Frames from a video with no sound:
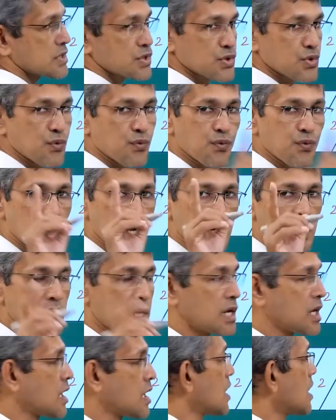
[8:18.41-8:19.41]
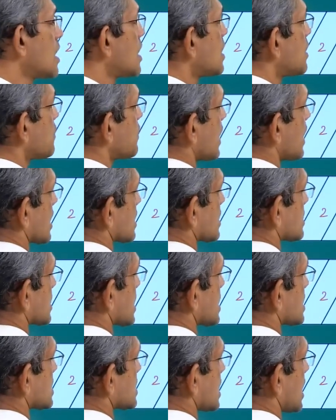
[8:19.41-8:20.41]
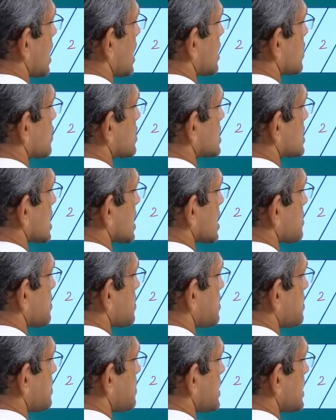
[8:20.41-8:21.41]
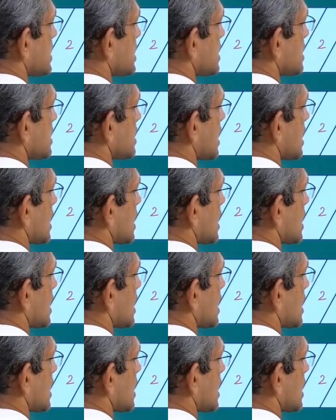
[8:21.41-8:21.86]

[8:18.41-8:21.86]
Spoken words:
So 1, well, in this case, I don't take P,